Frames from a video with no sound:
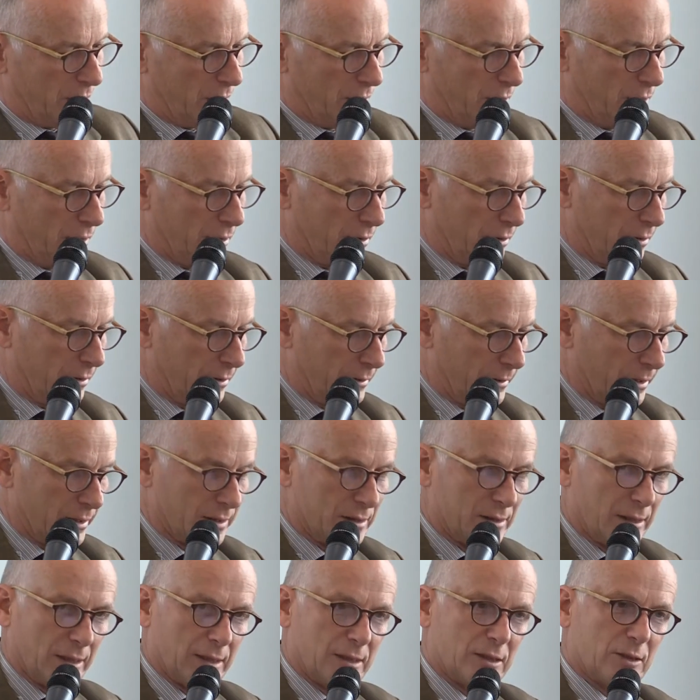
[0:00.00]

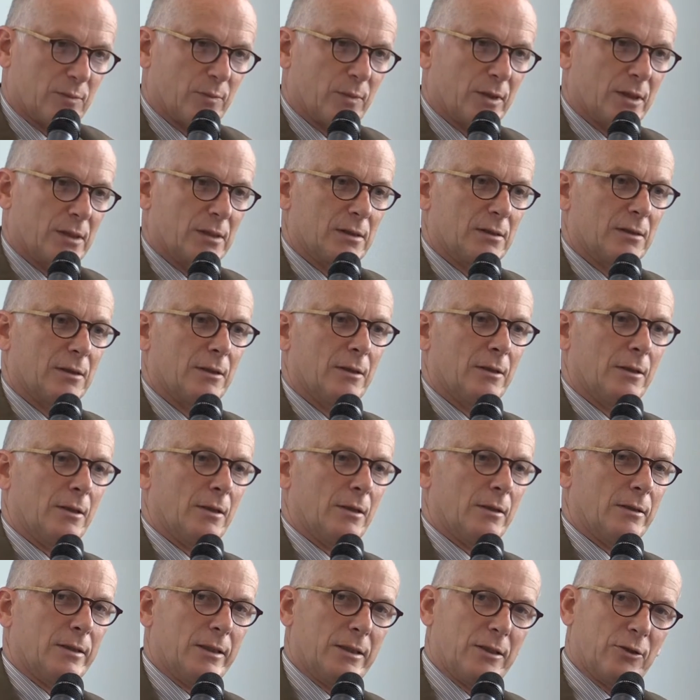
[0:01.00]
assessment,
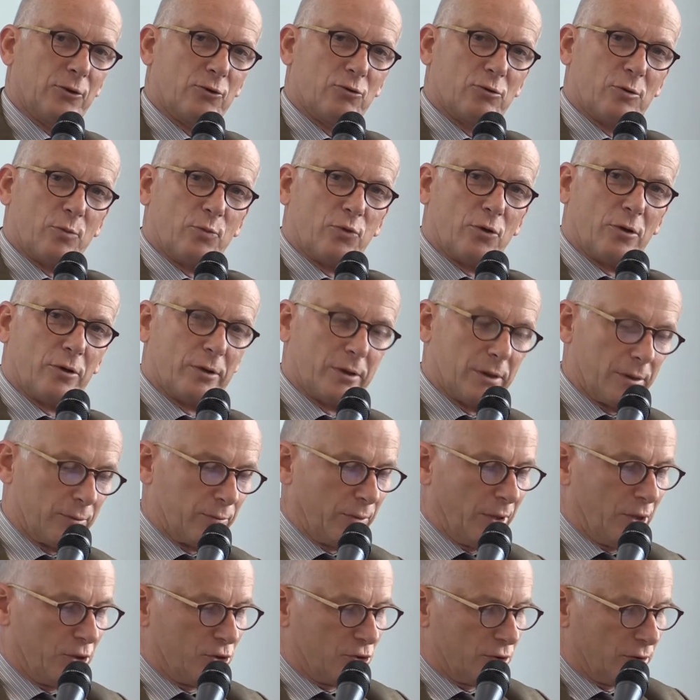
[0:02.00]
leading to a broader
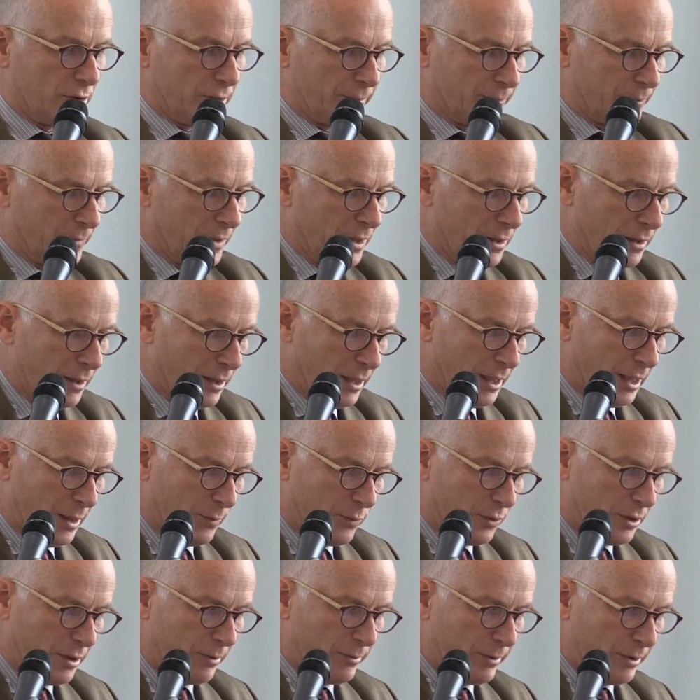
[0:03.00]
regional
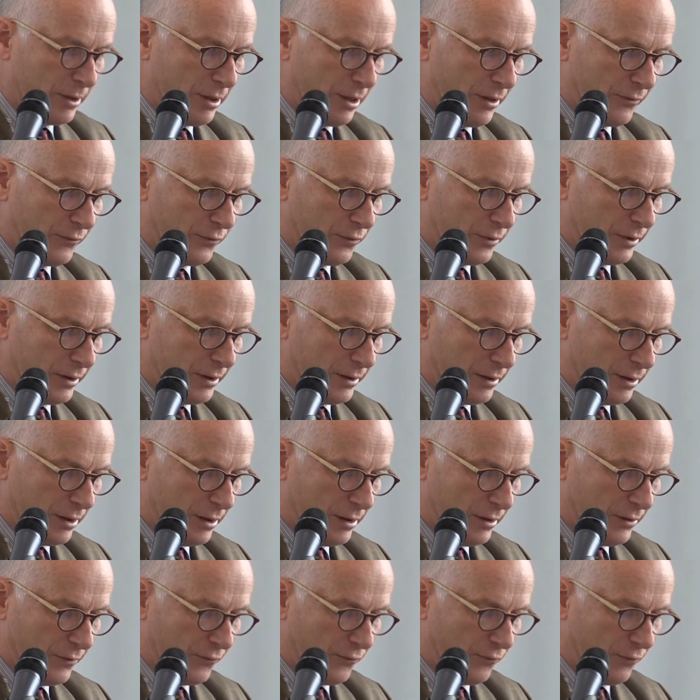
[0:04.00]
Ebola recovery
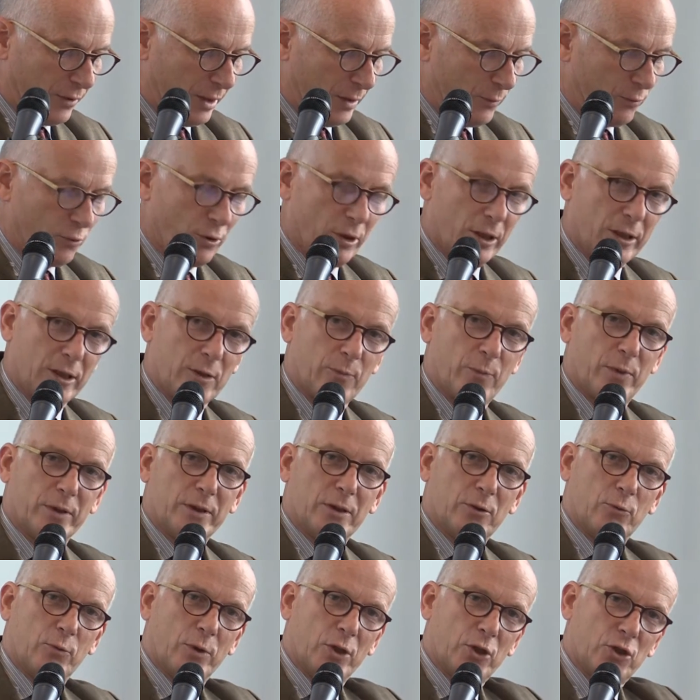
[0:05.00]
framework,
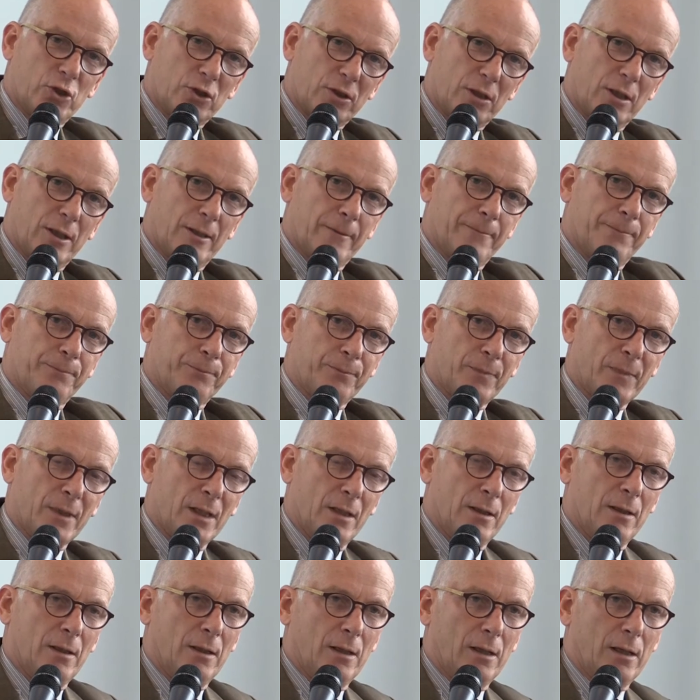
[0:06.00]
but in which then
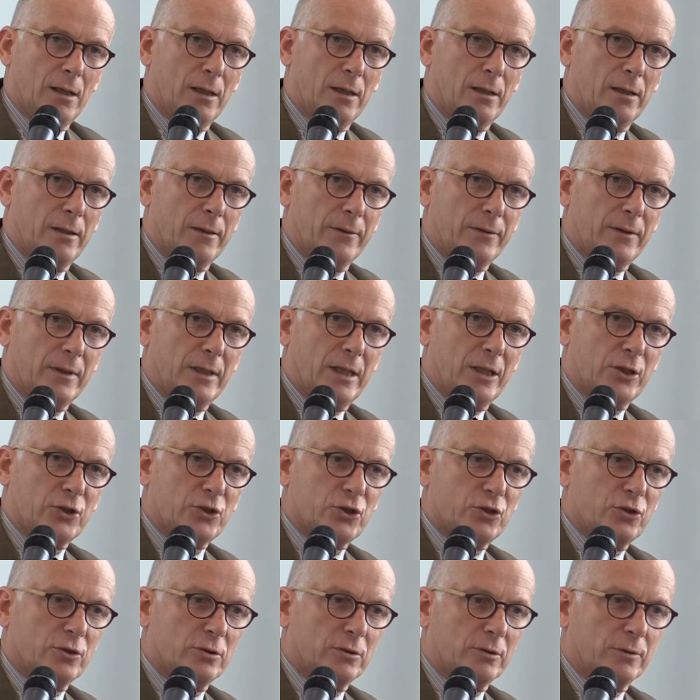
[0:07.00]
the
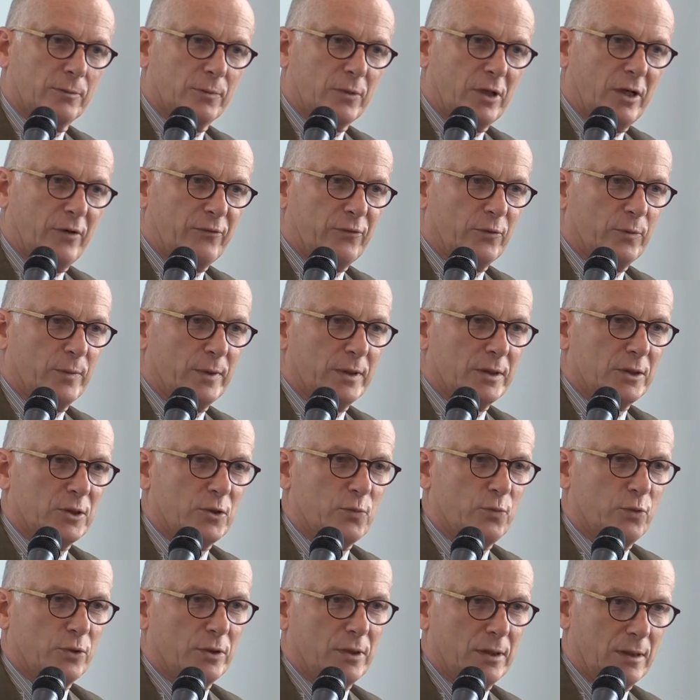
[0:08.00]
national
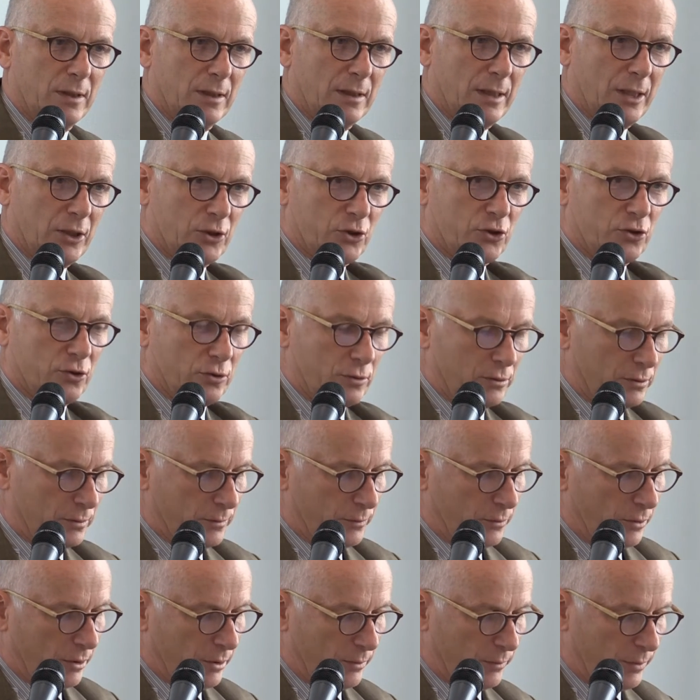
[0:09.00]
governments put their
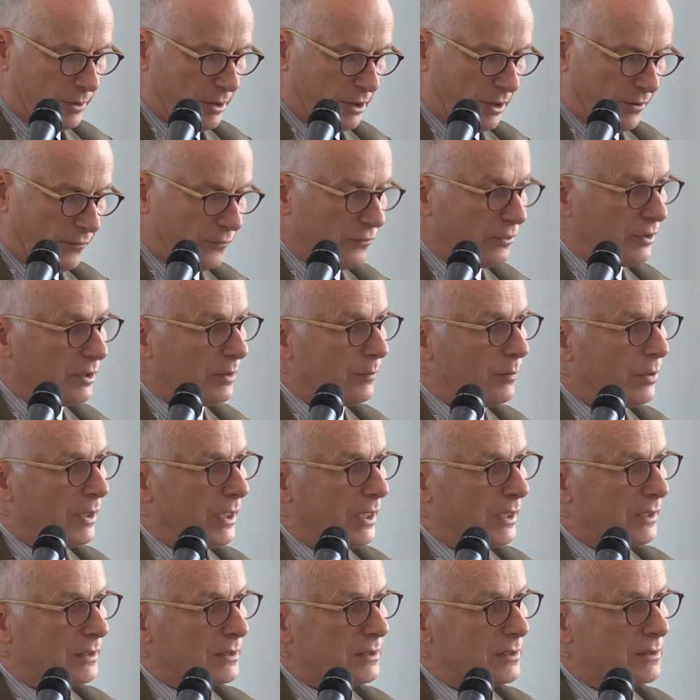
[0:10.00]
national recovery
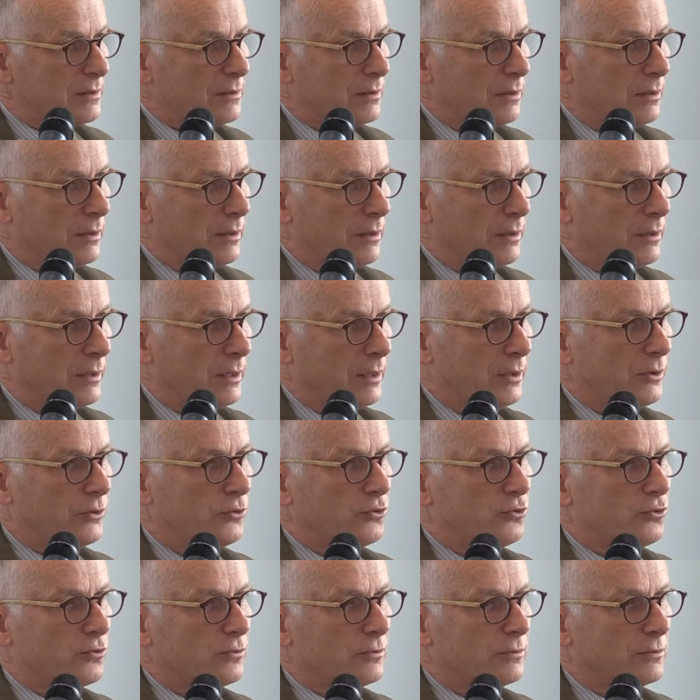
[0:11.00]
plans
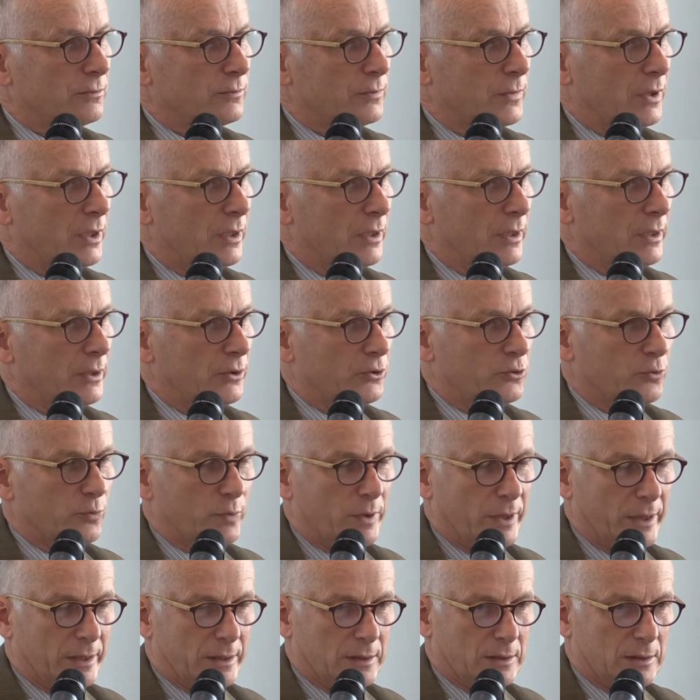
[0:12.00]
into
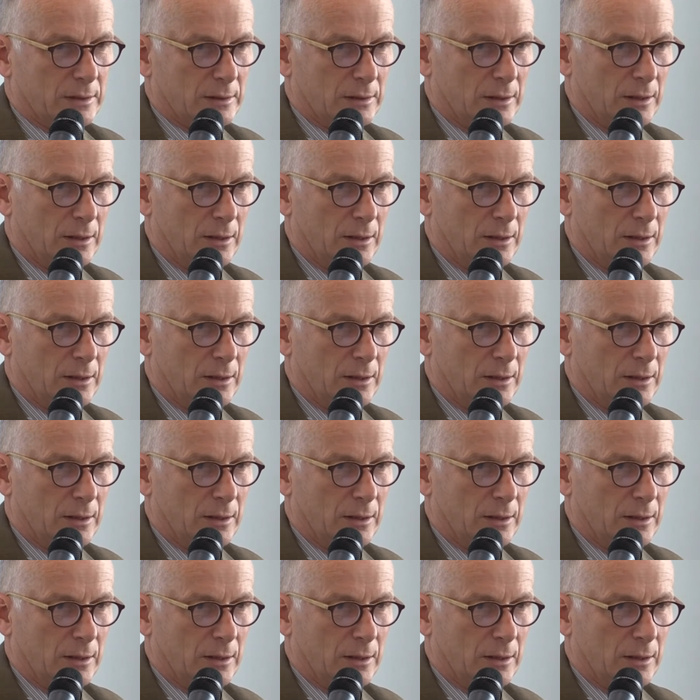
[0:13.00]
place.